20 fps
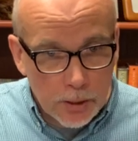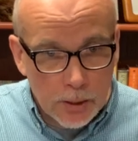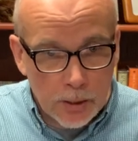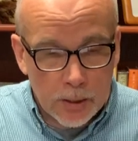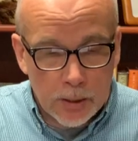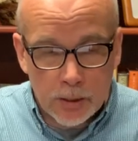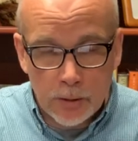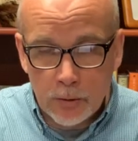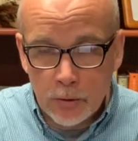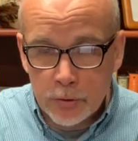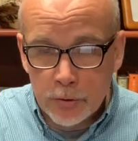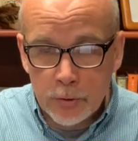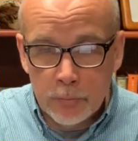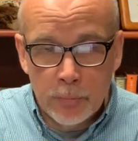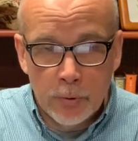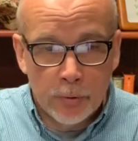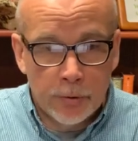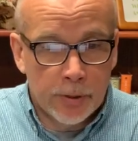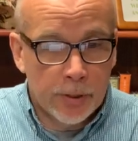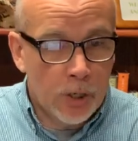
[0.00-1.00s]
Are you
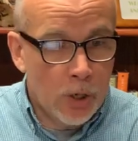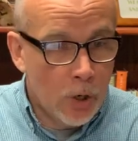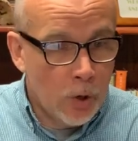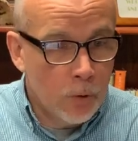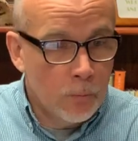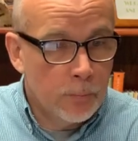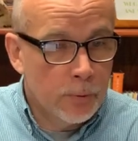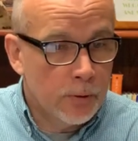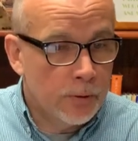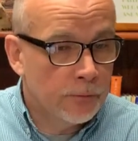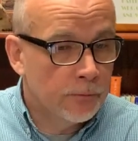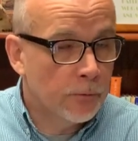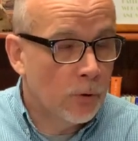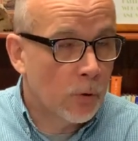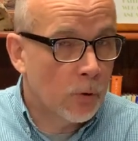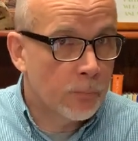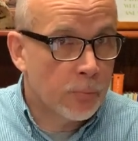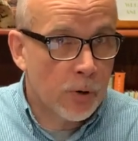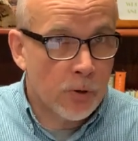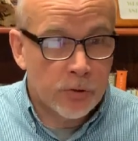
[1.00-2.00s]
building hope and
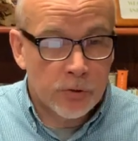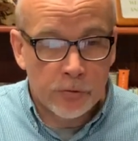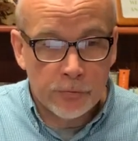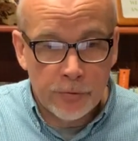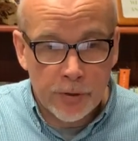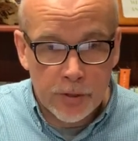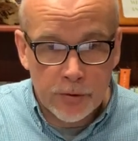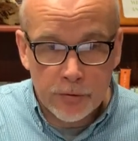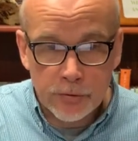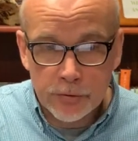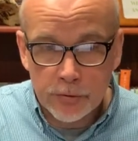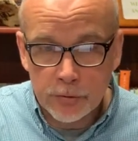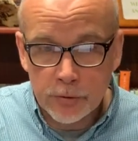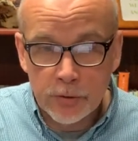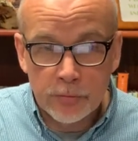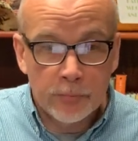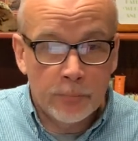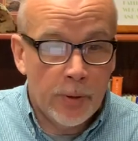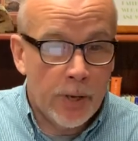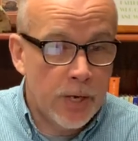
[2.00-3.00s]
or perseverance or
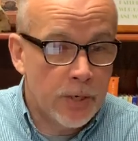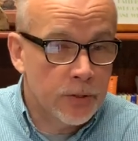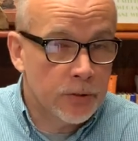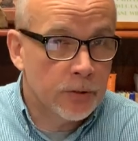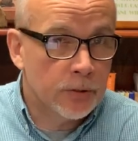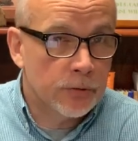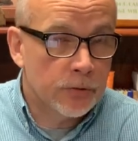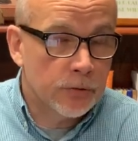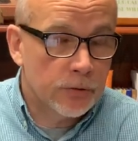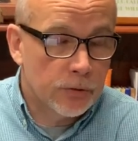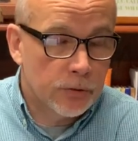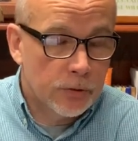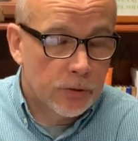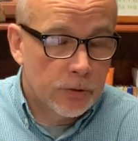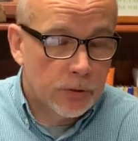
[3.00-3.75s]
even patience?